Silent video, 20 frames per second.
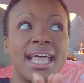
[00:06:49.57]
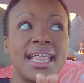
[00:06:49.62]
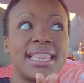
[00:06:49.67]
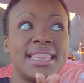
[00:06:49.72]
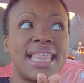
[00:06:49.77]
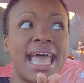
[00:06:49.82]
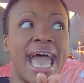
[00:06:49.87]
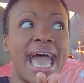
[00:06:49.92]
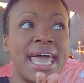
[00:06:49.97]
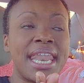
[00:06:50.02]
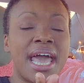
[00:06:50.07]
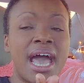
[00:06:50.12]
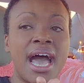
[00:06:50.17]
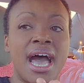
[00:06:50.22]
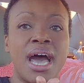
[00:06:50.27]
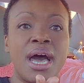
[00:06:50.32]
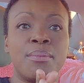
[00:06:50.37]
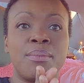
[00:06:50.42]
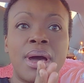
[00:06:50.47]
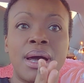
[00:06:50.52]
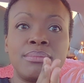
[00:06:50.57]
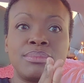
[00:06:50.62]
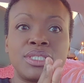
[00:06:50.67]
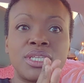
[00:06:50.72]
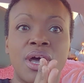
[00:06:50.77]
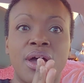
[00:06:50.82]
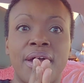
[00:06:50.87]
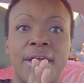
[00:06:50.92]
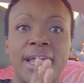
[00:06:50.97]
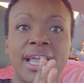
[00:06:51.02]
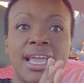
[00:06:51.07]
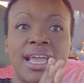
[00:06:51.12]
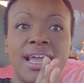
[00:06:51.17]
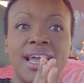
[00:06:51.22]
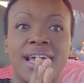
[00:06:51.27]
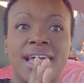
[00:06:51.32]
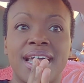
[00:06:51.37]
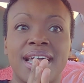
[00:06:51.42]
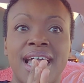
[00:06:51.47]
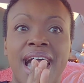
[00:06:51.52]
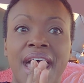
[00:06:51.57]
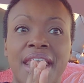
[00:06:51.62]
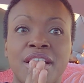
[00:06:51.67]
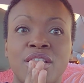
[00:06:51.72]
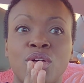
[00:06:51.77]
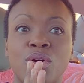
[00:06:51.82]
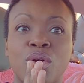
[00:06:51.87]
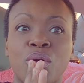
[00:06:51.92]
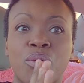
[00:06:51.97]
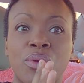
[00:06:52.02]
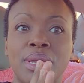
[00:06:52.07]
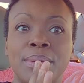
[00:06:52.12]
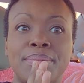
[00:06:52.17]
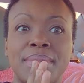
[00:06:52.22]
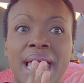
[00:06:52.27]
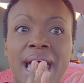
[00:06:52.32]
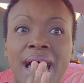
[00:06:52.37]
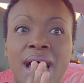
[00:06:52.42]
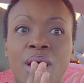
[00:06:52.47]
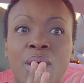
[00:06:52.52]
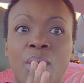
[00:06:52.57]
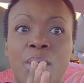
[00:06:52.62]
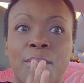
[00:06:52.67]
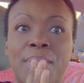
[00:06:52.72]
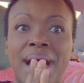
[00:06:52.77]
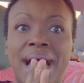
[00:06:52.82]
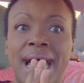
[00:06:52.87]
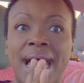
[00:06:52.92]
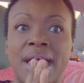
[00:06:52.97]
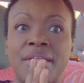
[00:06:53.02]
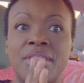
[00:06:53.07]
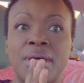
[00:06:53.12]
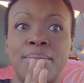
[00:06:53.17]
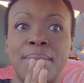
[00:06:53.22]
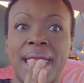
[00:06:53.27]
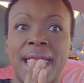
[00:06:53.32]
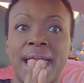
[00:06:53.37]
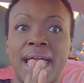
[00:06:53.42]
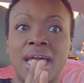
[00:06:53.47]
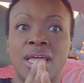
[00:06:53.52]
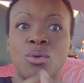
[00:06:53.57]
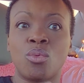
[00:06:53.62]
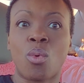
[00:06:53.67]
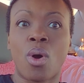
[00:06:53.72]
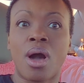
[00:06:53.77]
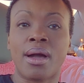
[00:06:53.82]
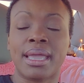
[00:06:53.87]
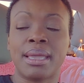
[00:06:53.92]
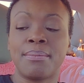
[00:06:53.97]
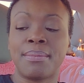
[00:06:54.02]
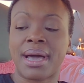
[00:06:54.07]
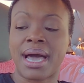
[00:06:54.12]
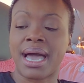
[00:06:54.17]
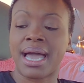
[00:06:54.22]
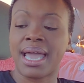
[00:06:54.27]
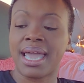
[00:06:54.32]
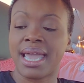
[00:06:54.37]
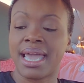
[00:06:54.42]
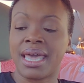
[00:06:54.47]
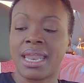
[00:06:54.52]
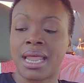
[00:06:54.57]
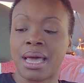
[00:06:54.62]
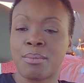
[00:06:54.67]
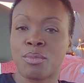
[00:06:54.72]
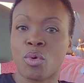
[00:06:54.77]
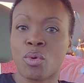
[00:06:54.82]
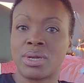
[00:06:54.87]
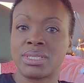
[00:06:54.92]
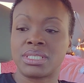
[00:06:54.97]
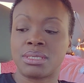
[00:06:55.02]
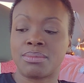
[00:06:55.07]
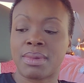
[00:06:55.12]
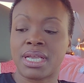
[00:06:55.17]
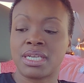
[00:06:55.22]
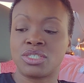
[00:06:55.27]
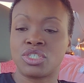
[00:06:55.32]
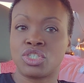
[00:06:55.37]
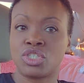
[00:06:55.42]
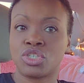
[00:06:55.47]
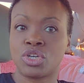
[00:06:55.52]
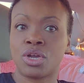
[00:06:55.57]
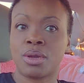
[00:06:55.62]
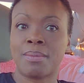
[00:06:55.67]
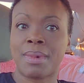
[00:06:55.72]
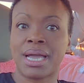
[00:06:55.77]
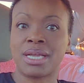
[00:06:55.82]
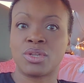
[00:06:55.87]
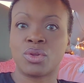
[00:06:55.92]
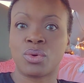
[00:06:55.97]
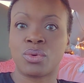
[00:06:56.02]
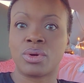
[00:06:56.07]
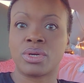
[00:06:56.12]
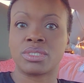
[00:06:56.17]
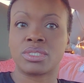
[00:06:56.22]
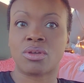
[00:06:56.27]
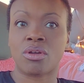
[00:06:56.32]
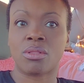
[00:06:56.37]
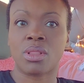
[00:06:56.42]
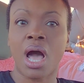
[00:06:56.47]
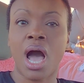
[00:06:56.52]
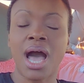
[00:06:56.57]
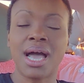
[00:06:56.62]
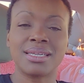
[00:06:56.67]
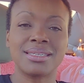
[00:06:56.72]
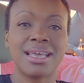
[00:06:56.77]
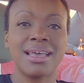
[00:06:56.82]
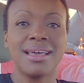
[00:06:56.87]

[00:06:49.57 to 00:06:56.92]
that, I'm sorry, got a little creeped out by the man walking by, and I'm going to make sure my doors are locked.